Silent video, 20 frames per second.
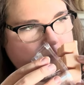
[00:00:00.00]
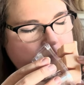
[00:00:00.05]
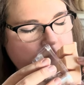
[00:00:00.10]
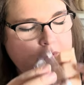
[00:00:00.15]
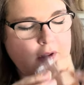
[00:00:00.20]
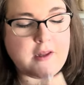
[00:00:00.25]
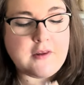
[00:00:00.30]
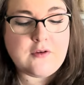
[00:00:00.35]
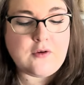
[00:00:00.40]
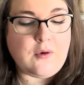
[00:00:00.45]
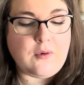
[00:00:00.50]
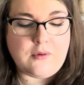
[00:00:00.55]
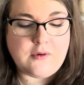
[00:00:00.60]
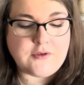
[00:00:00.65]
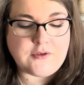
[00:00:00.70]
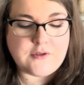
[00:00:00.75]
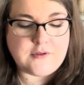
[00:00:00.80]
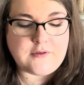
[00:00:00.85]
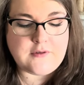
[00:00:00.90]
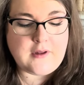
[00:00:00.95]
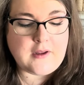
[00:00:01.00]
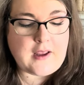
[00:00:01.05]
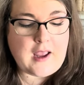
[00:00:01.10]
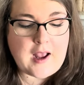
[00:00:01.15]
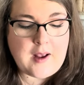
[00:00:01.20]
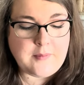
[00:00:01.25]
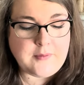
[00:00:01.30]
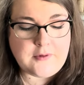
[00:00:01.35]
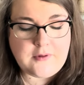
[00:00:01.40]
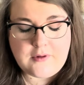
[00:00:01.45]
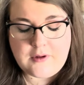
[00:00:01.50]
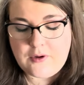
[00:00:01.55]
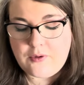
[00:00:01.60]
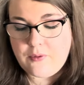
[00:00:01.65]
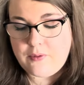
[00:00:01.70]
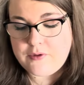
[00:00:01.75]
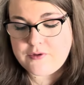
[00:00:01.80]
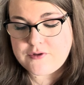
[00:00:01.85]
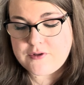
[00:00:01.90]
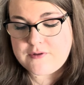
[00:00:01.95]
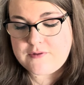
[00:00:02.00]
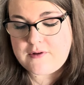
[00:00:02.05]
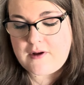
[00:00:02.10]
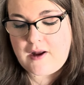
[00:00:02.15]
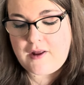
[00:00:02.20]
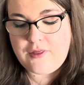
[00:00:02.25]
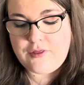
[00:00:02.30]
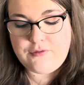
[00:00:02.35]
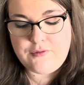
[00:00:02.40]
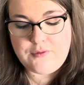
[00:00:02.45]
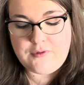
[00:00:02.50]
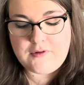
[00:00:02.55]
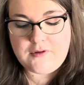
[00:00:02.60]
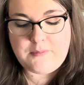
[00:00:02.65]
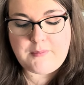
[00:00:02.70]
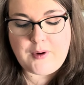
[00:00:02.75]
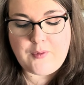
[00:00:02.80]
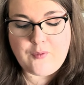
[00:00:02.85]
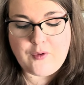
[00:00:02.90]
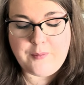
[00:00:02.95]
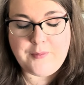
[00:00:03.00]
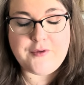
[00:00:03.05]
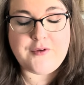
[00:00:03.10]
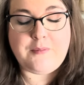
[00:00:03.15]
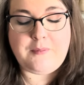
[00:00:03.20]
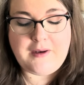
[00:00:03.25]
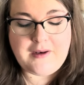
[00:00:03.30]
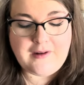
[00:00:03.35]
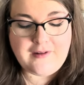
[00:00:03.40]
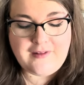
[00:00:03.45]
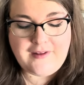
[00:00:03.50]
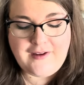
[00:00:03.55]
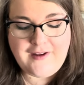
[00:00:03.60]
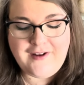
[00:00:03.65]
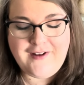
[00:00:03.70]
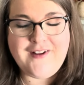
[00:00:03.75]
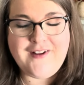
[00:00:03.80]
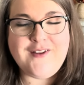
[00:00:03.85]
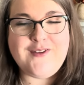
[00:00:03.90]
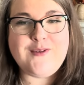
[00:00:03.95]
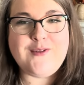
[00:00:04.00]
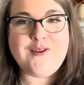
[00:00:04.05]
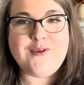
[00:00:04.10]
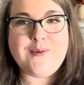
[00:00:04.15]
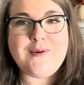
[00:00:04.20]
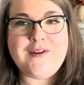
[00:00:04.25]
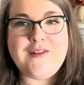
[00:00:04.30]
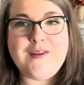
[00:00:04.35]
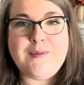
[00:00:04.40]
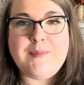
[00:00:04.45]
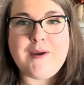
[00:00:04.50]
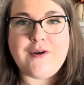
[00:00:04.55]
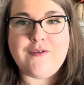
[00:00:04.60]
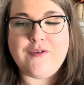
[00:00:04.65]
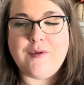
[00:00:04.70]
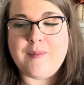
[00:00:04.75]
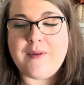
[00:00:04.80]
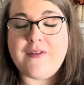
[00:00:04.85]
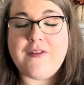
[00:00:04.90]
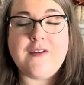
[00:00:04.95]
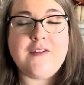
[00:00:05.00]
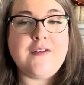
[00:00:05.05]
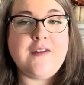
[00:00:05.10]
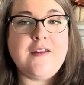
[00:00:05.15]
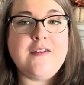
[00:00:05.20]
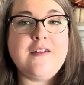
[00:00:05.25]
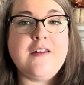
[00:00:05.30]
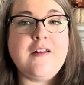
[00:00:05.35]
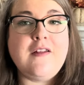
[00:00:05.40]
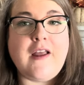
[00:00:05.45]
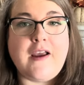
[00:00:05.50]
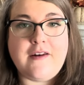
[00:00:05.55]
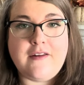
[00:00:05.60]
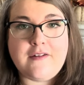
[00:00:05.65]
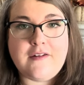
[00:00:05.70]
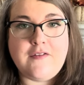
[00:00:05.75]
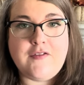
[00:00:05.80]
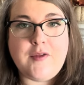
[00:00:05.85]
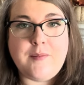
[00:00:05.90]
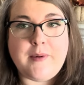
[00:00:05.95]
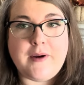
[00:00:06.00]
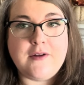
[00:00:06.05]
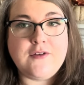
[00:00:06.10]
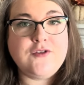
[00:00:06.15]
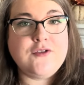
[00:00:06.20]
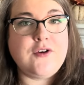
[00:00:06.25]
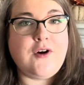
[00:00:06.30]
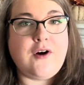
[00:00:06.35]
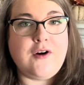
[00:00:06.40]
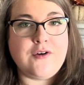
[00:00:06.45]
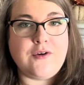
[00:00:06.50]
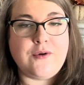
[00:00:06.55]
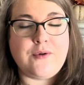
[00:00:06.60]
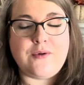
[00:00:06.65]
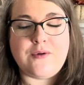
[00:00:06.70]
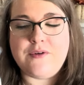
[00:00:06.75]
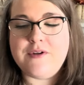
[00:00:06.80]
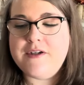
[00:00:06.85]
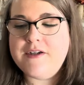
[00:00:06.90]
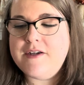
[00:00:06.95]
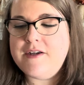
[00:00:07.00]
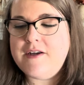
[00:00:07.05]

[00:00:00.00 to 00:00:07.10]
It's gorgeous, like absolutely gorgeous. I threw this in my warmers immediately. So this went in the bedroom. This is the lightest of the bunch on cold.